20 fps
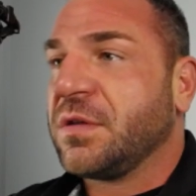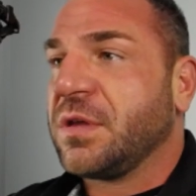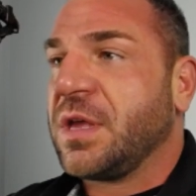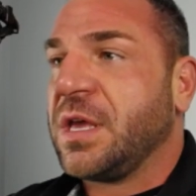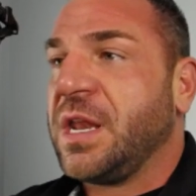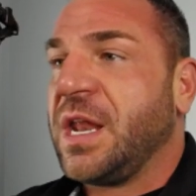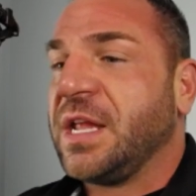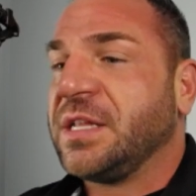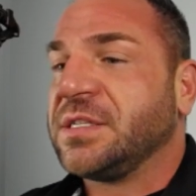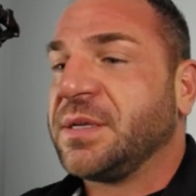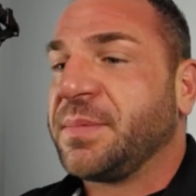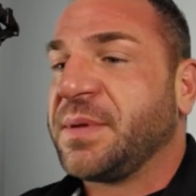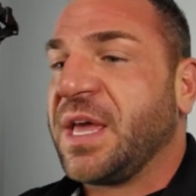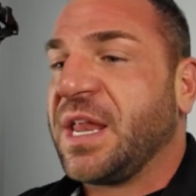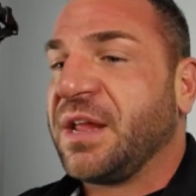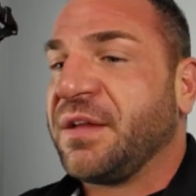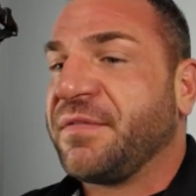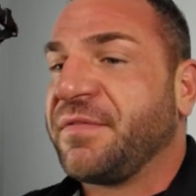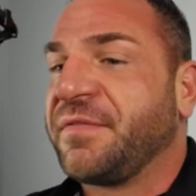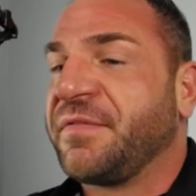It ends up
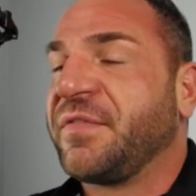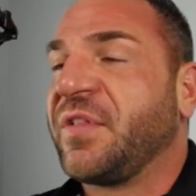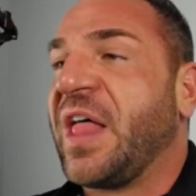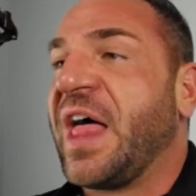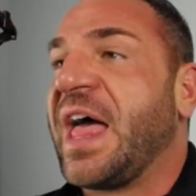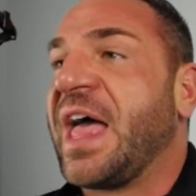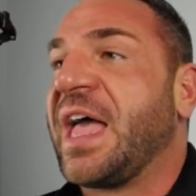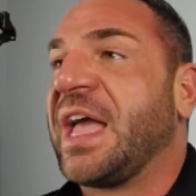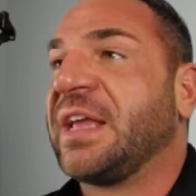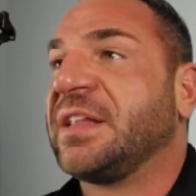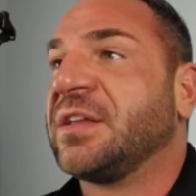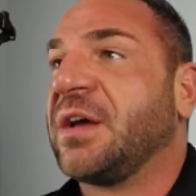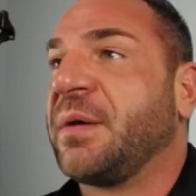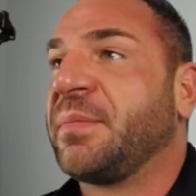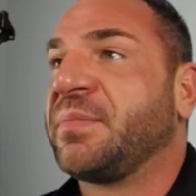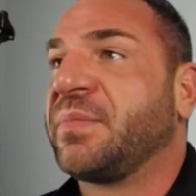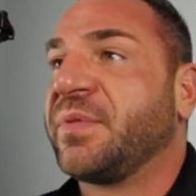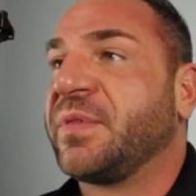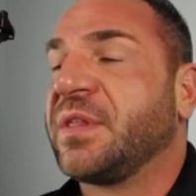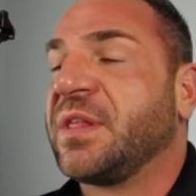getting flagged
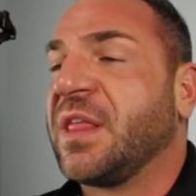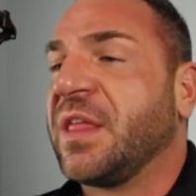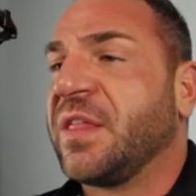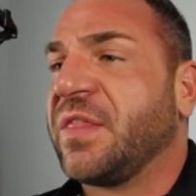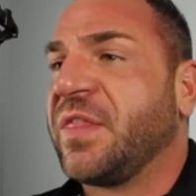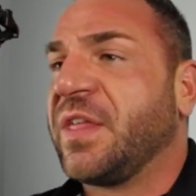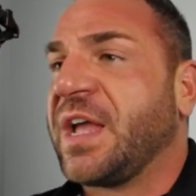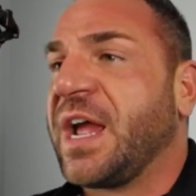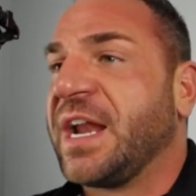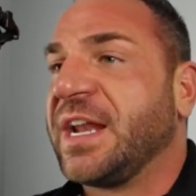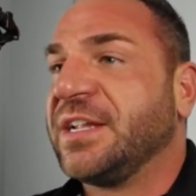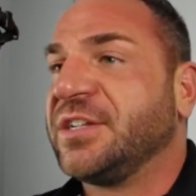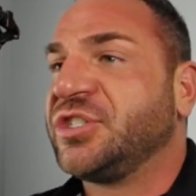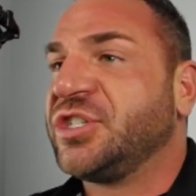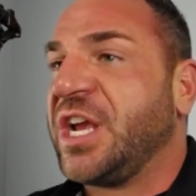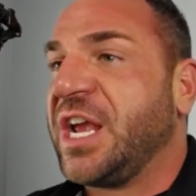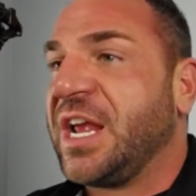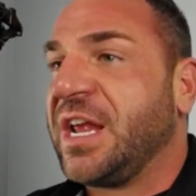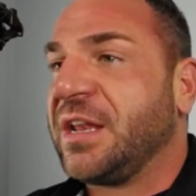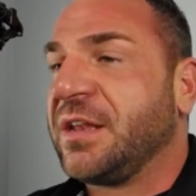up the kind of
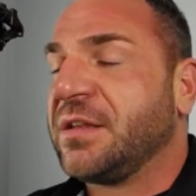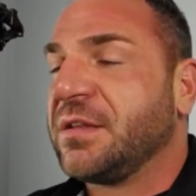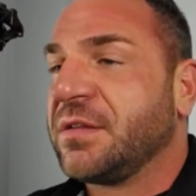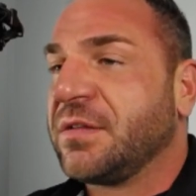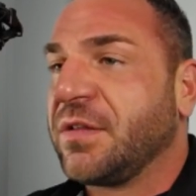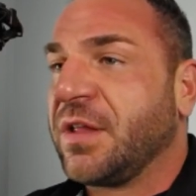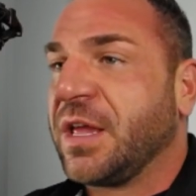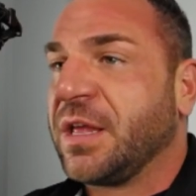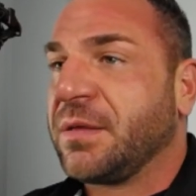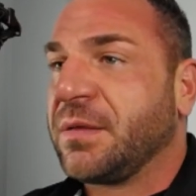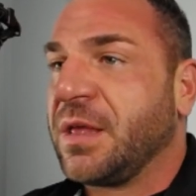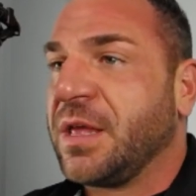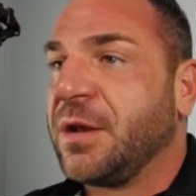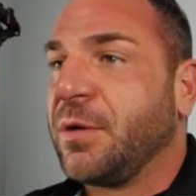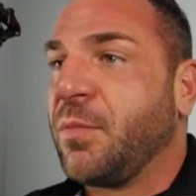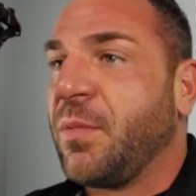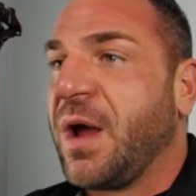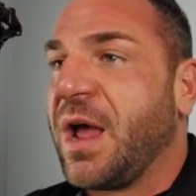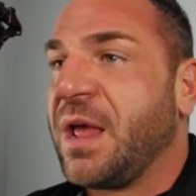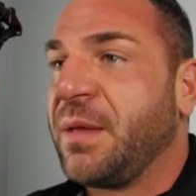chain, like, in a
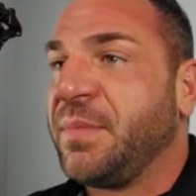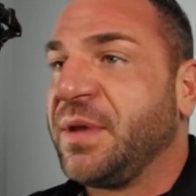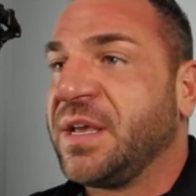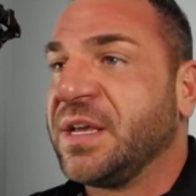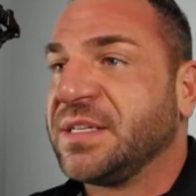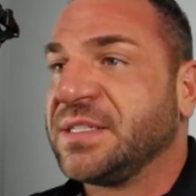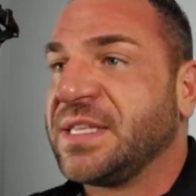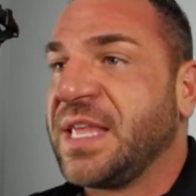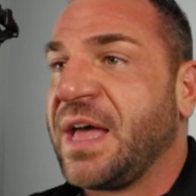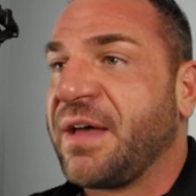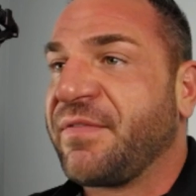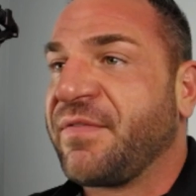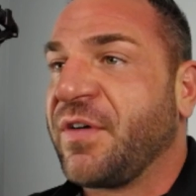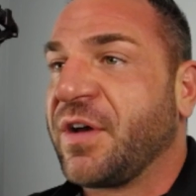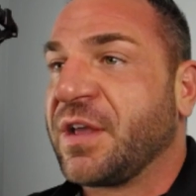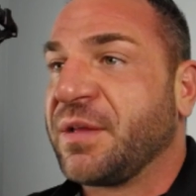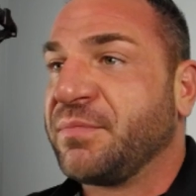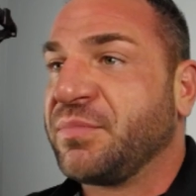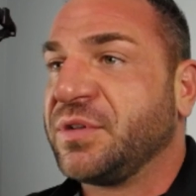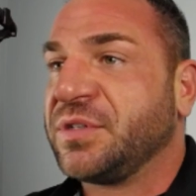way, because that
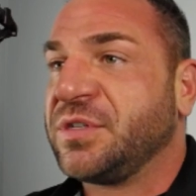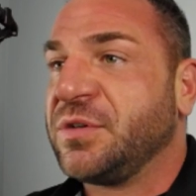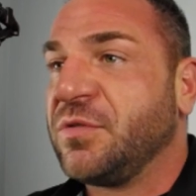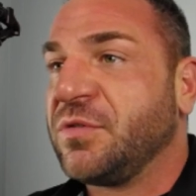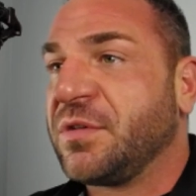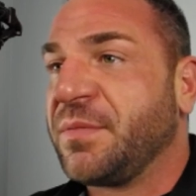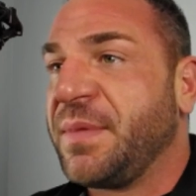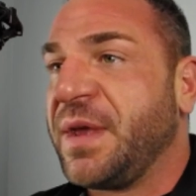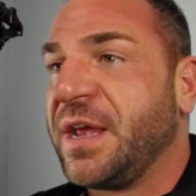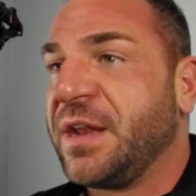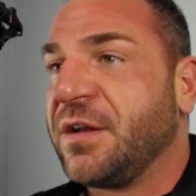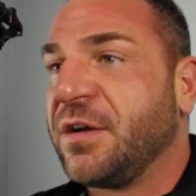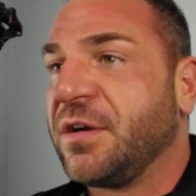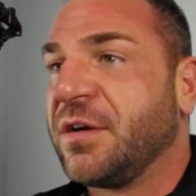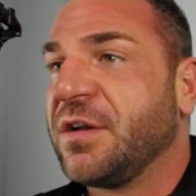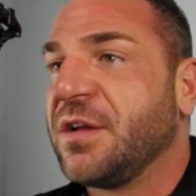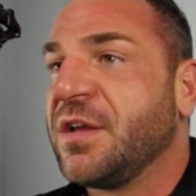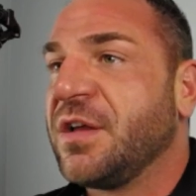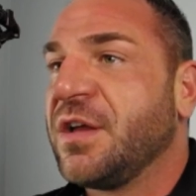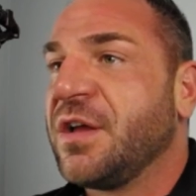fucking platoon commander
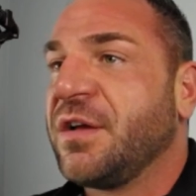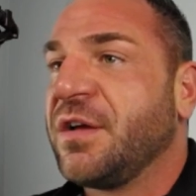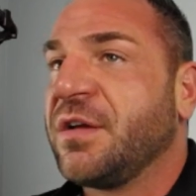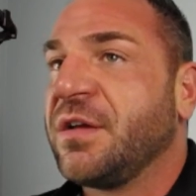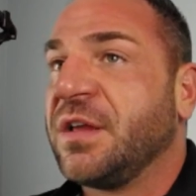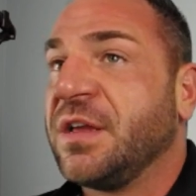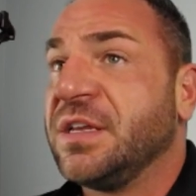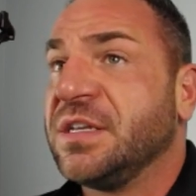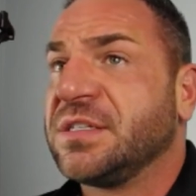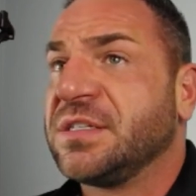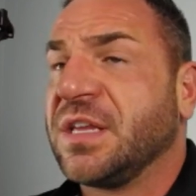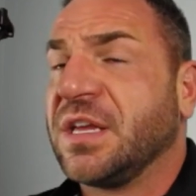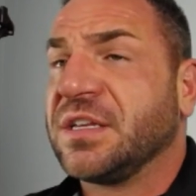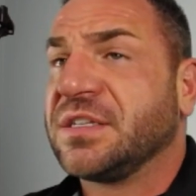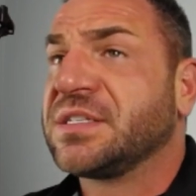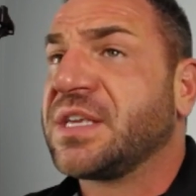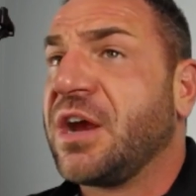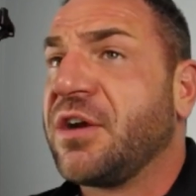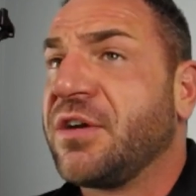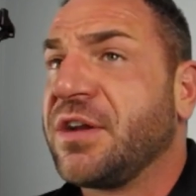is a
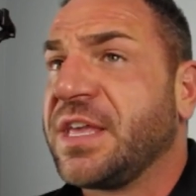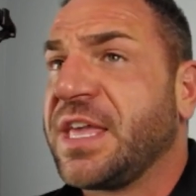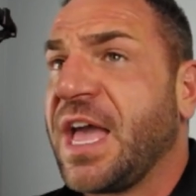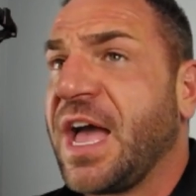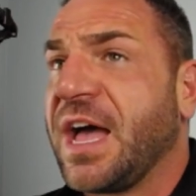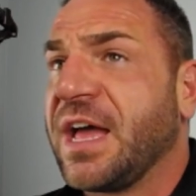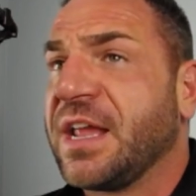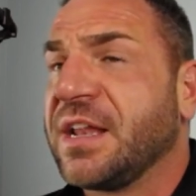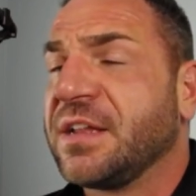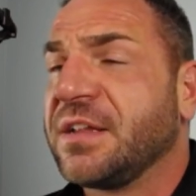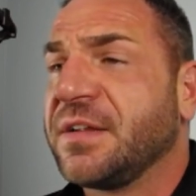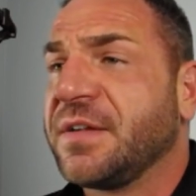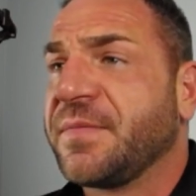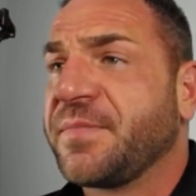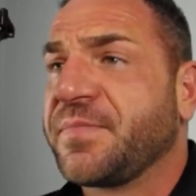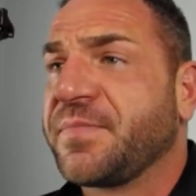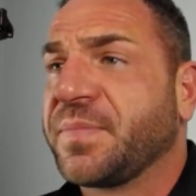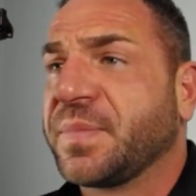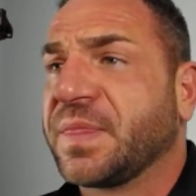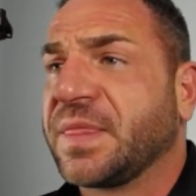scaredy cat
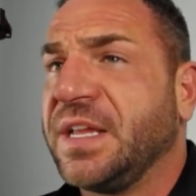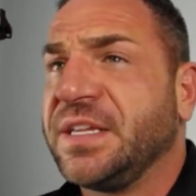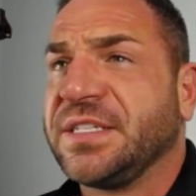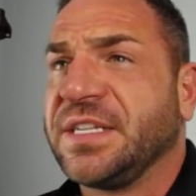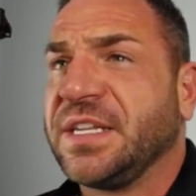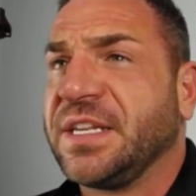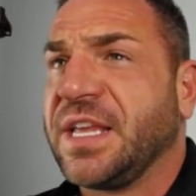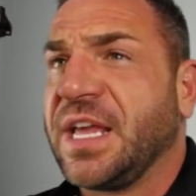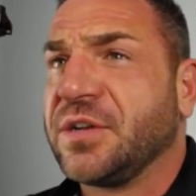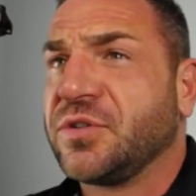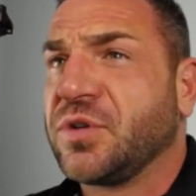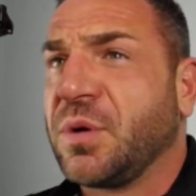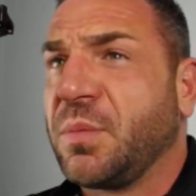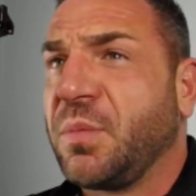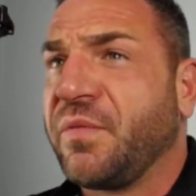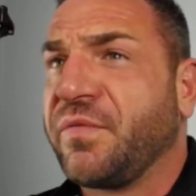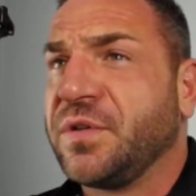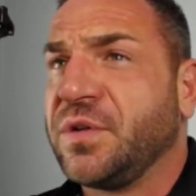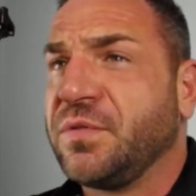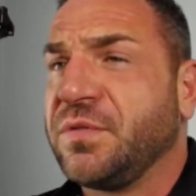that he's going to get in
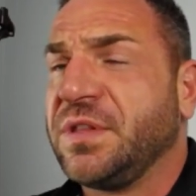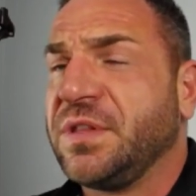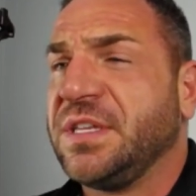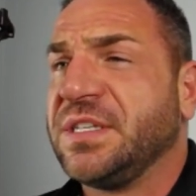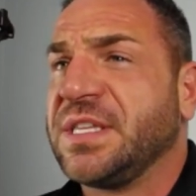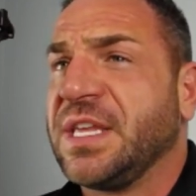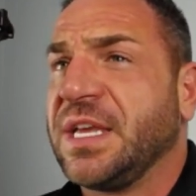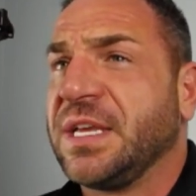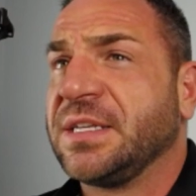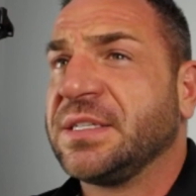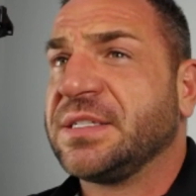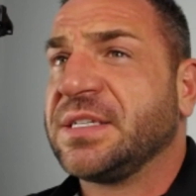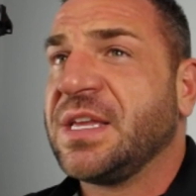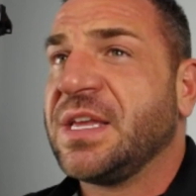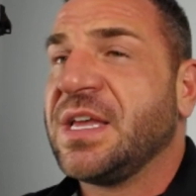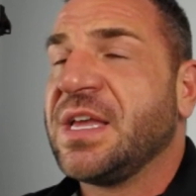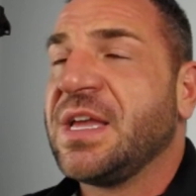trouble for doing these things.